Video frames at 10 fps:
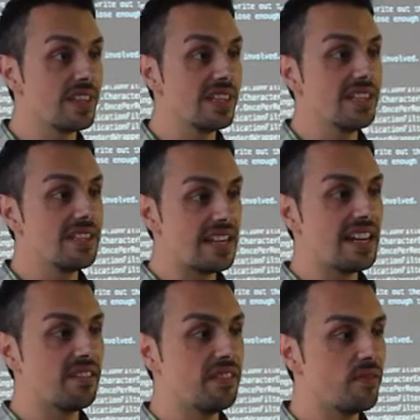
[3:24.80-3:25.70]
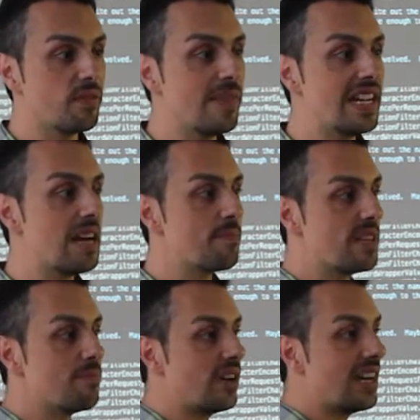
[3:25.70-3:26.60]
the day of the meetup,
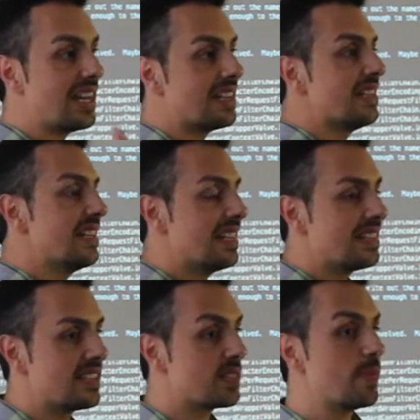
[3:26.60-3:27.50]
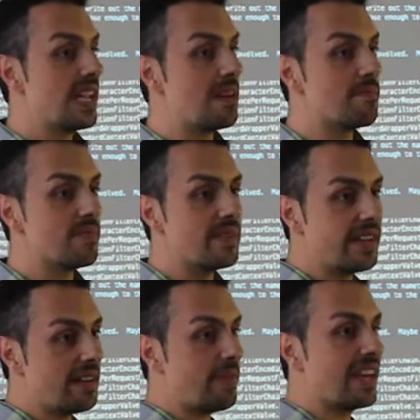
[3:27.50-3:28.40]
then by six P M
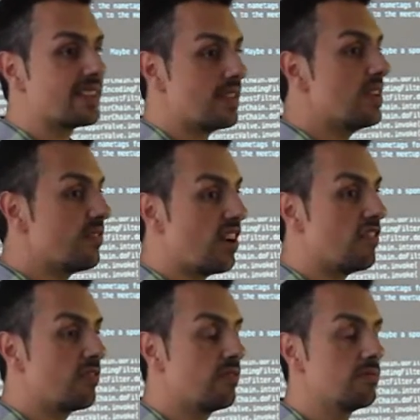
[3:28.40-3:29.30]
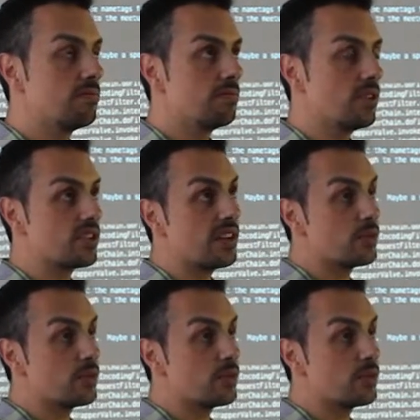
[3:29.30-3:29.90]
about seventy-five, well, sorry,